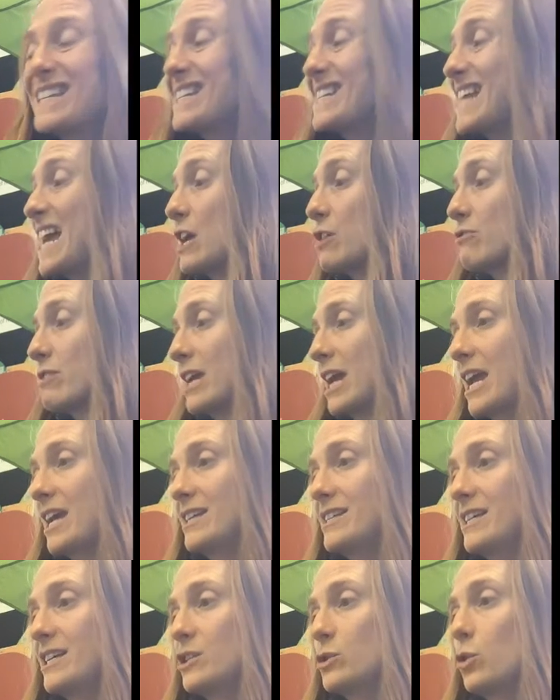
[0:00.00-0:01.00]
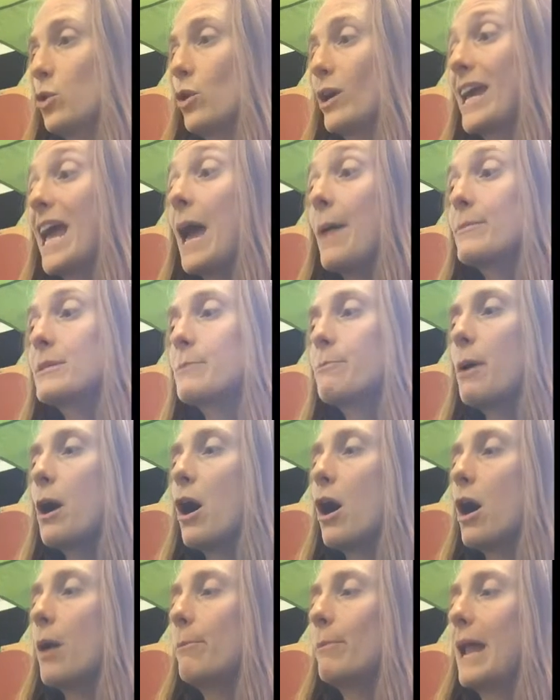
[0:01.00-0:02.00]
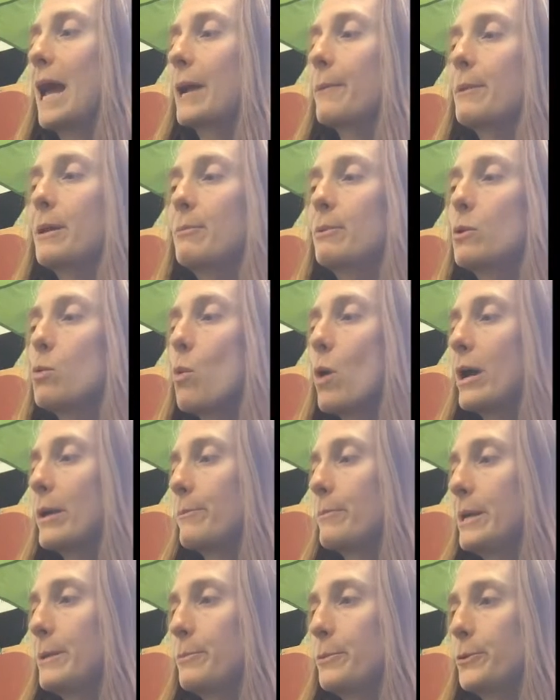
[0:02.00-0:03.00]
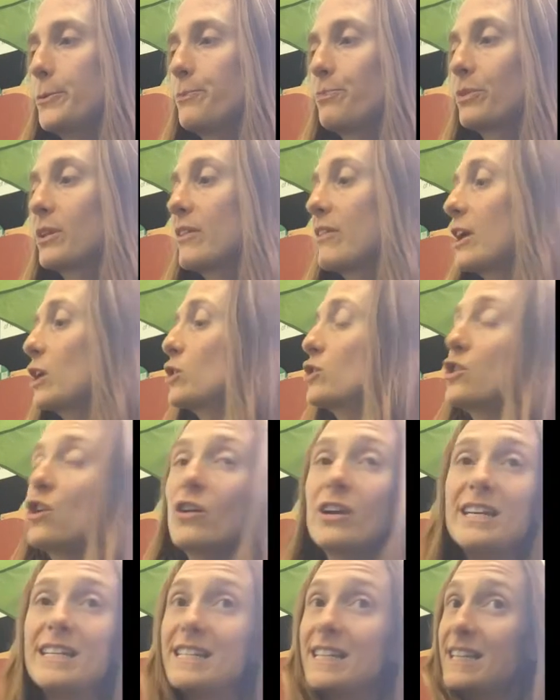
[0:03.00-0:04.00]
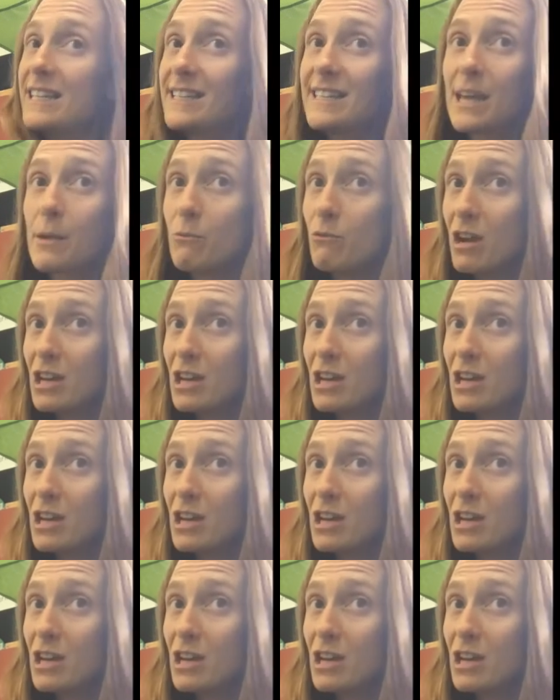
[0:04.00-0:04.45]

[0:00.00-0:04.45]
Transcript: segregated or kept apart black people and white people. They could not eat in the same